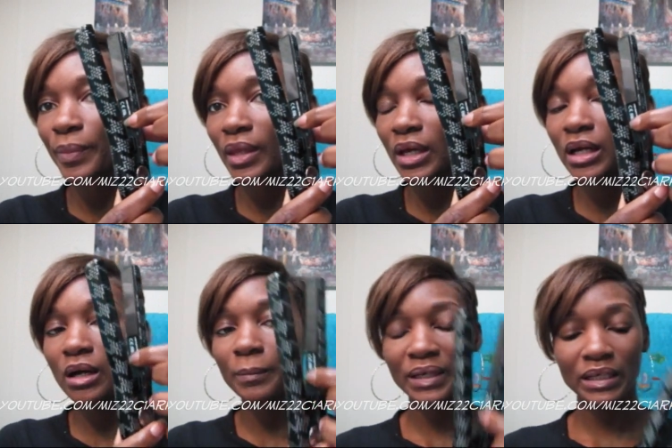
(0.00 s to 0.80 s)
and
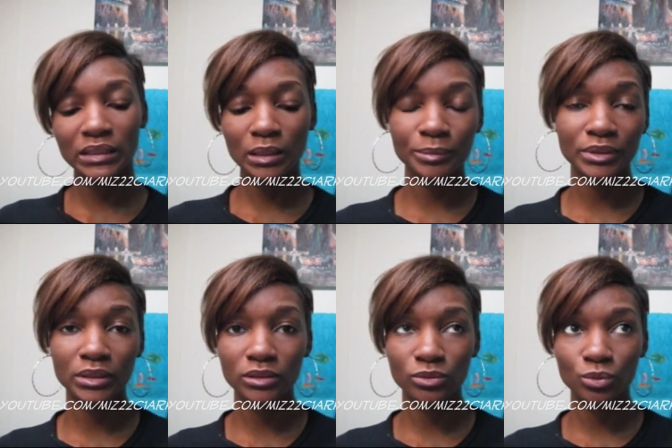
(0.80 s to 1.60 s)
um, it gets up
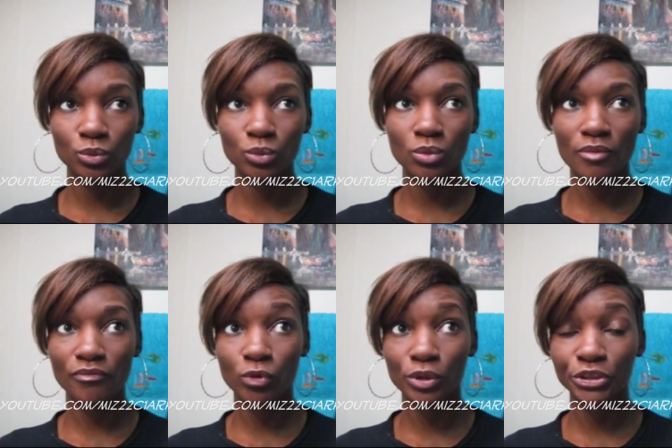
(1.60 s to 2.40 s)
to
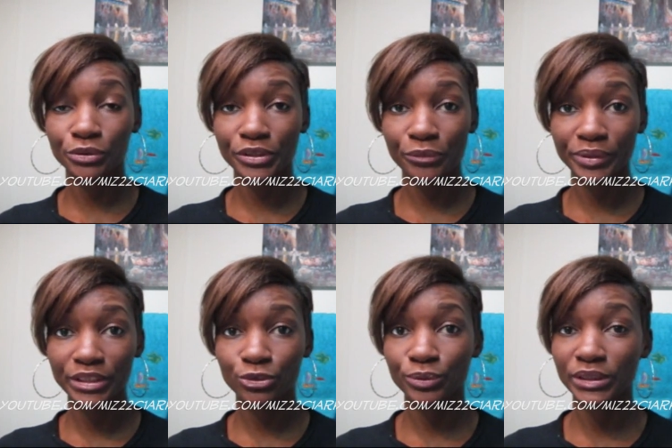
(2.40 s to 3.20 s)
400
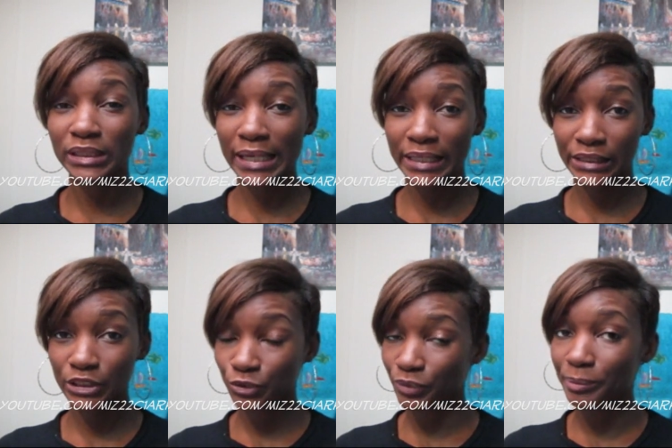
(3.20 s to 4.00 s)
degrees so it's like
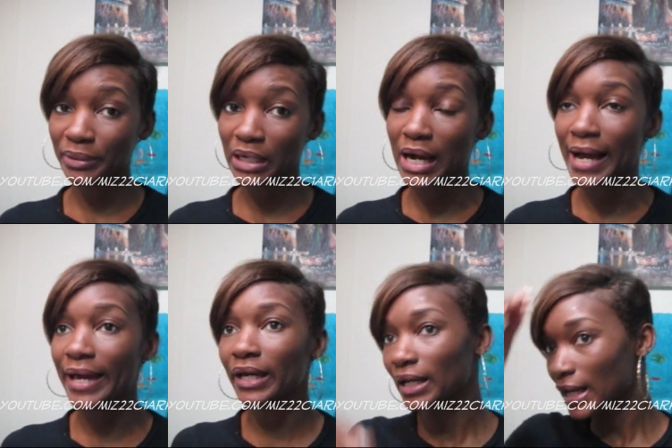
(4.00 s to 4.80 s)
extremely
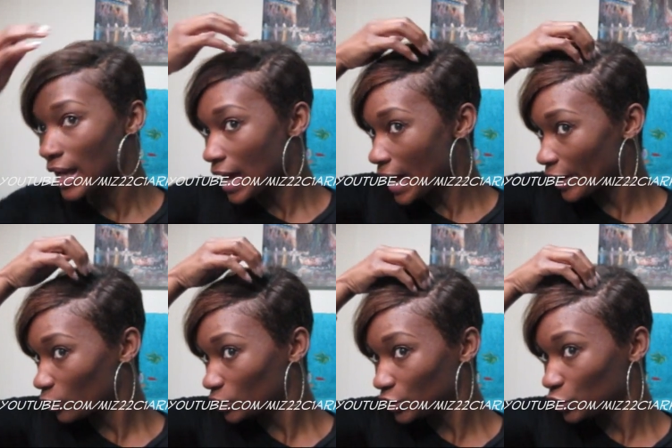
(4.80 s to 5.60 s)
hot I
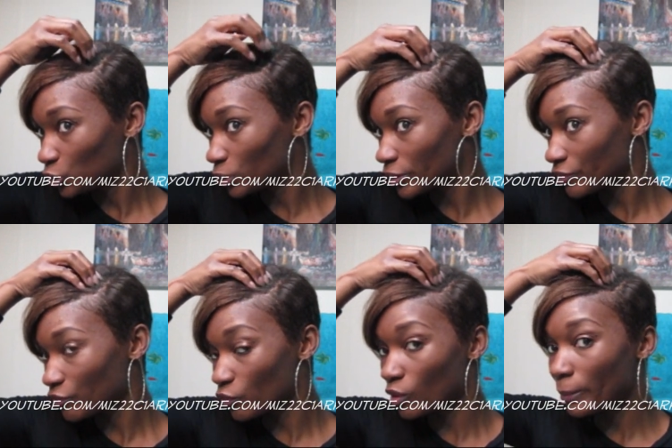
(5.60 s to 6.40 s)
only do it
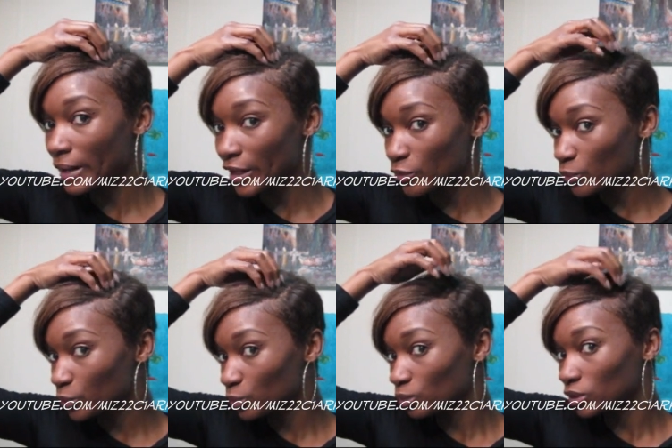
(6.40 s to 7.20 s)
for my
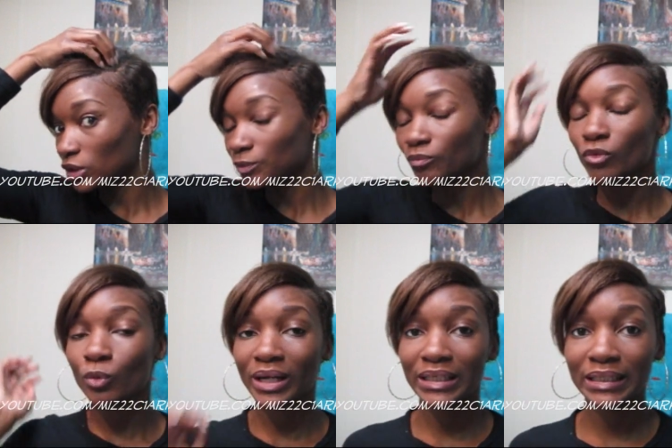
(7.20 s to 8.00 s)
roots
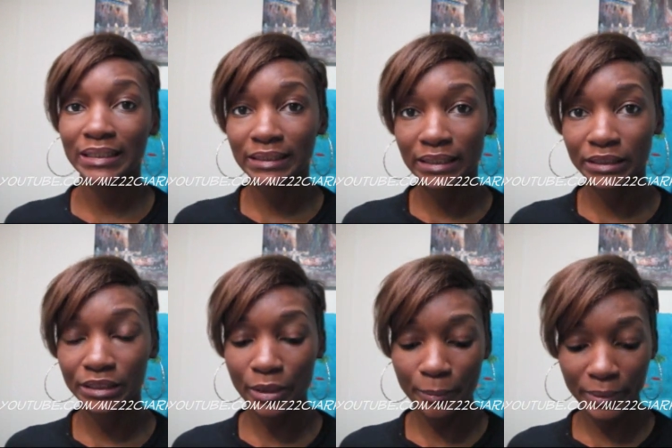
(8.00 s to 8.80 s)
when I need a
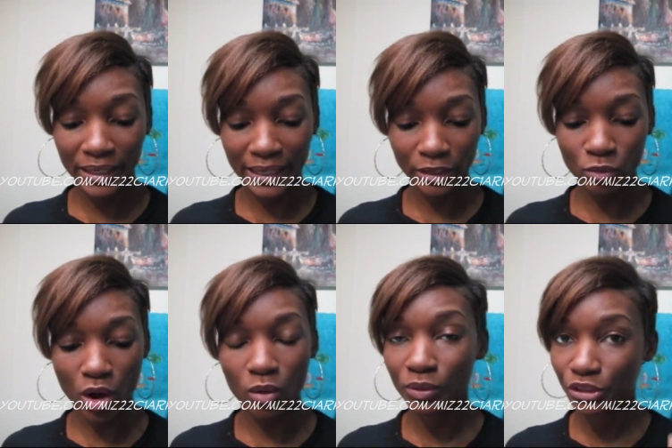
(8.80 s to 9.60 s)
touch up and I don't
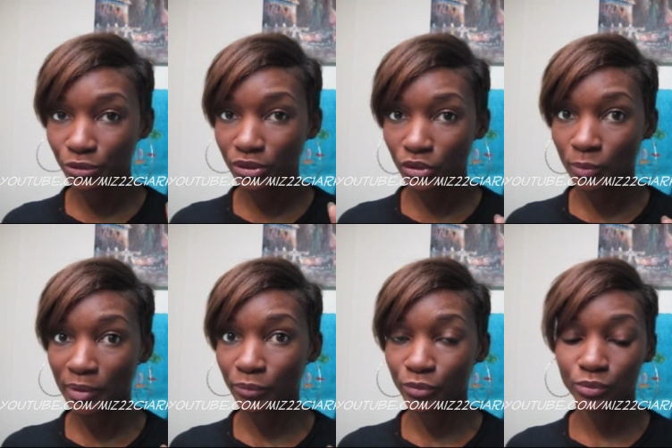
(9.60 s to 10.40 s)
always use this on
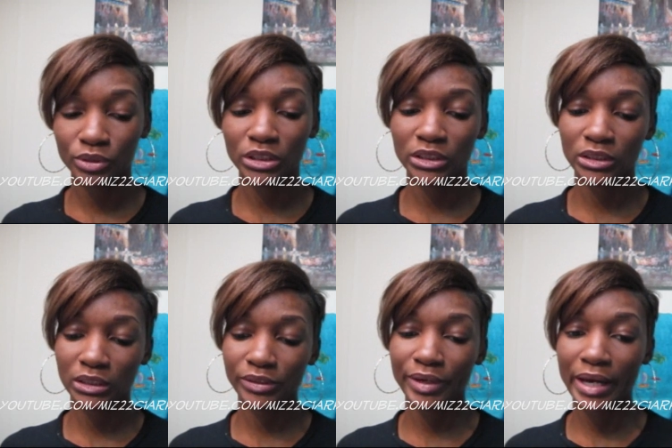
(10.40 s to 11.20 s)
my roots just to
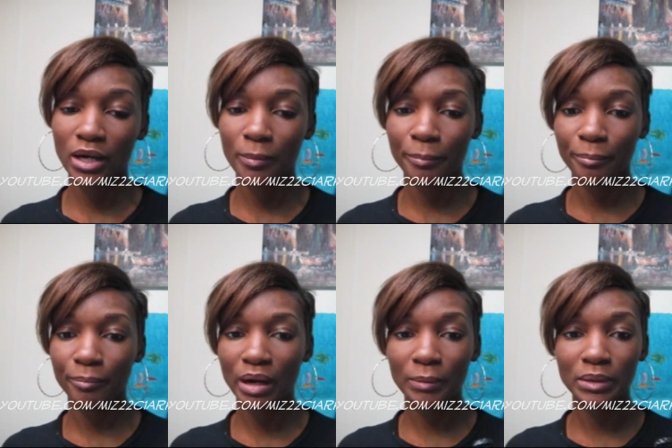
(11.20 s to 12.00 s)
clear that up
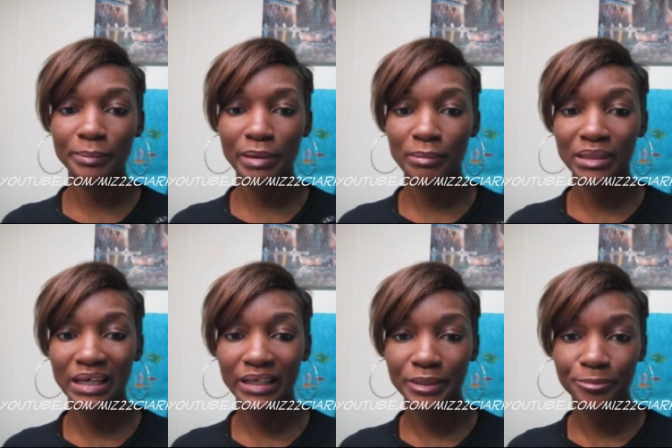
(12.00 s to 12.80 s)
probably maybe
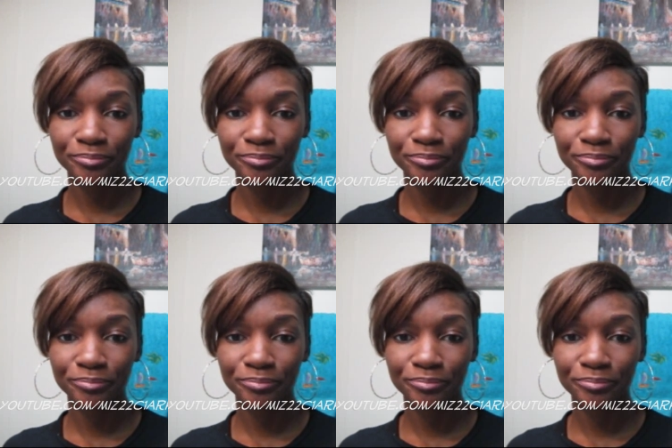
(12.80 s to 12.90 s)
like